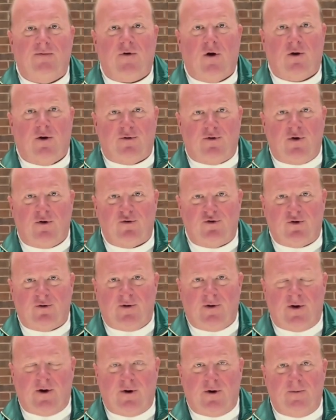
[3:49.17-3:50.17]
of our
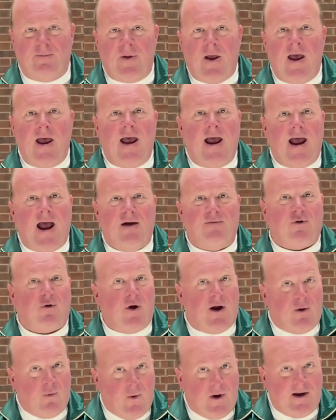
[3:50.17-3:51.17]
liturgical year, have a
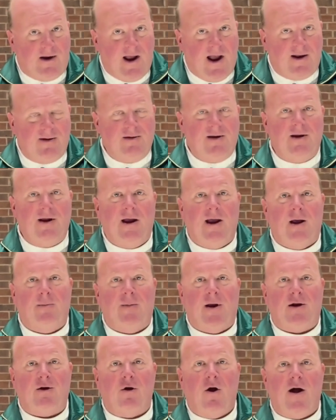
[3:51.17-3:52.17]
great weekend, and
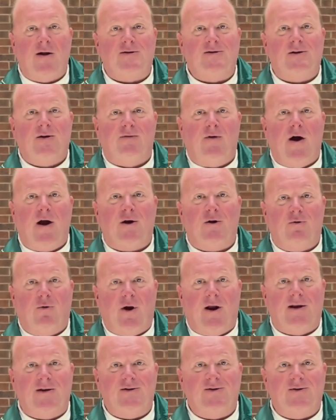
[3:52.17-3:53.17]
may God's divine
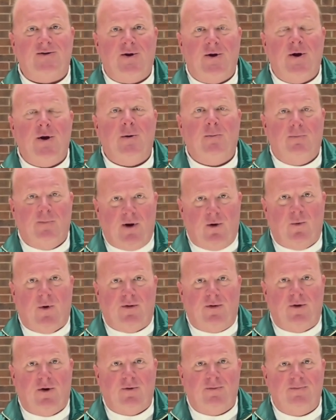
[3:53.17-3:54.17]
grace be
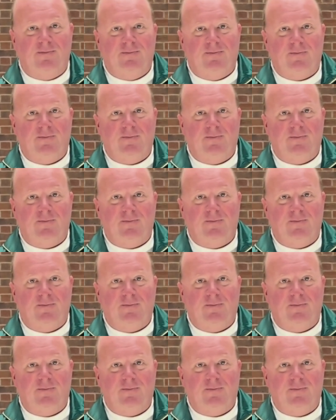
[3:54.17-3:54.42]
with you.